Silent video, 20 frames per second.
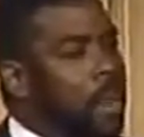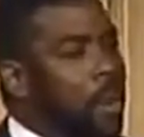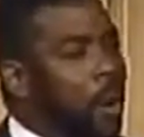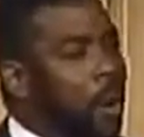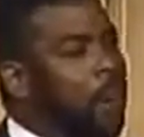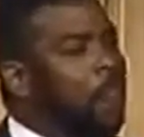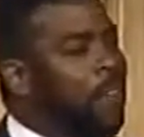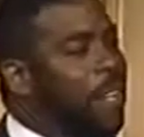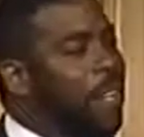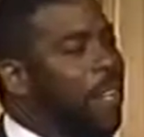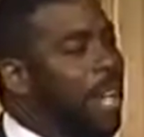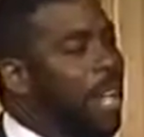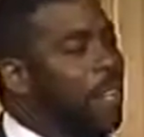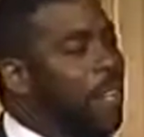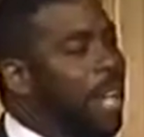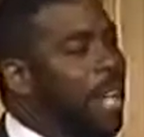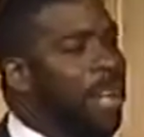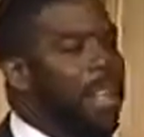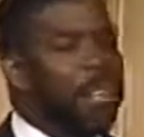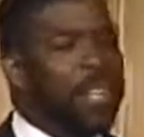
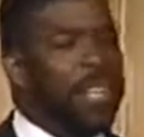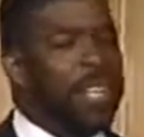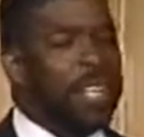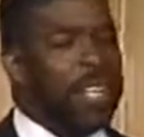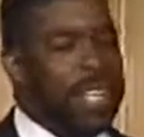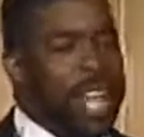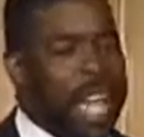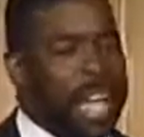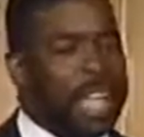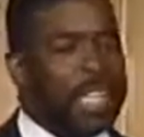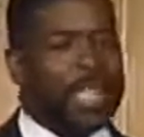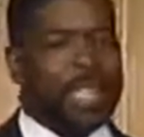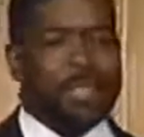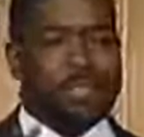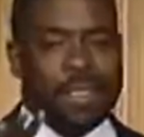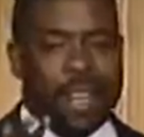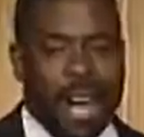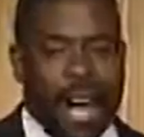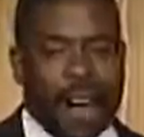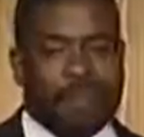Overcoming the
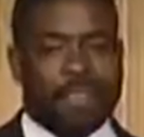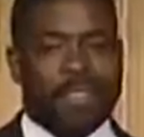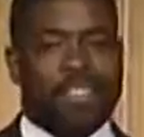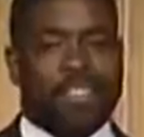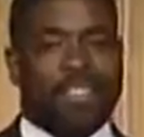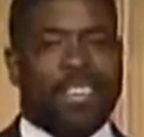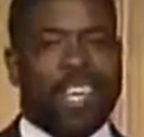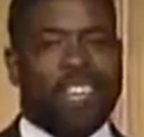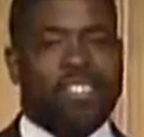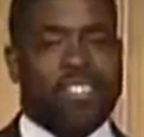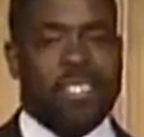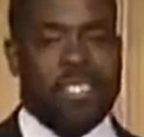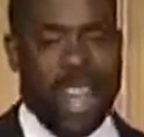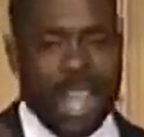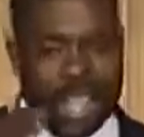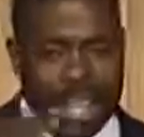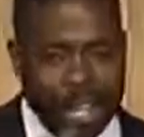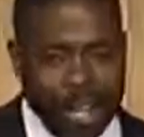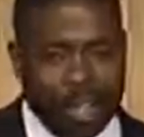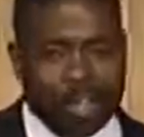negative conversation,
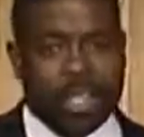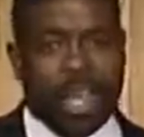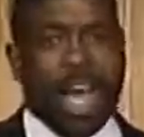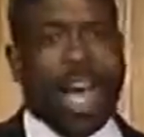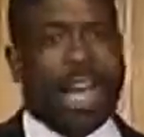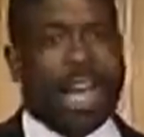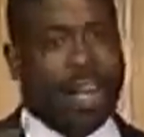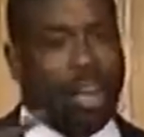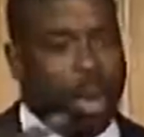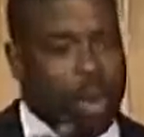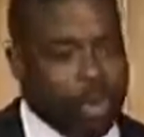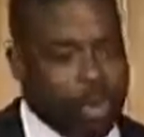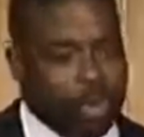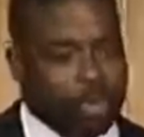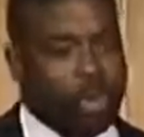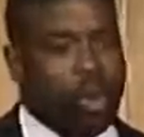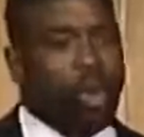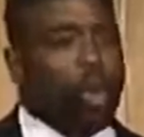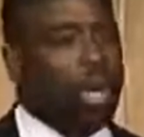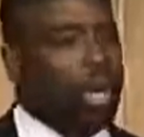that inner dialogue that's
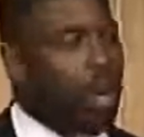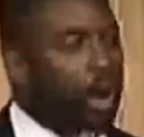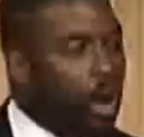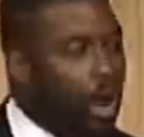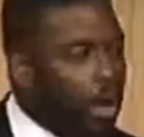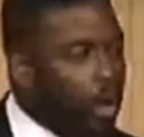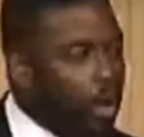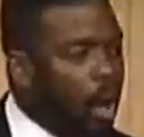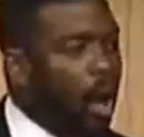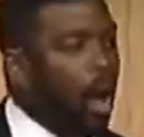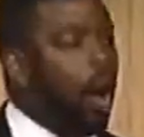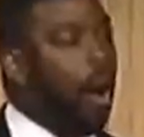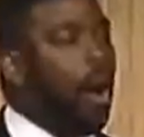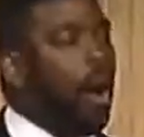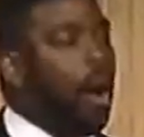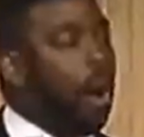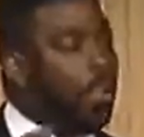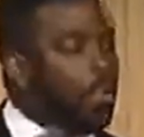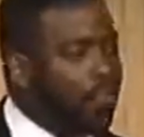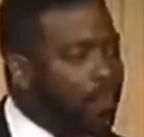going on all the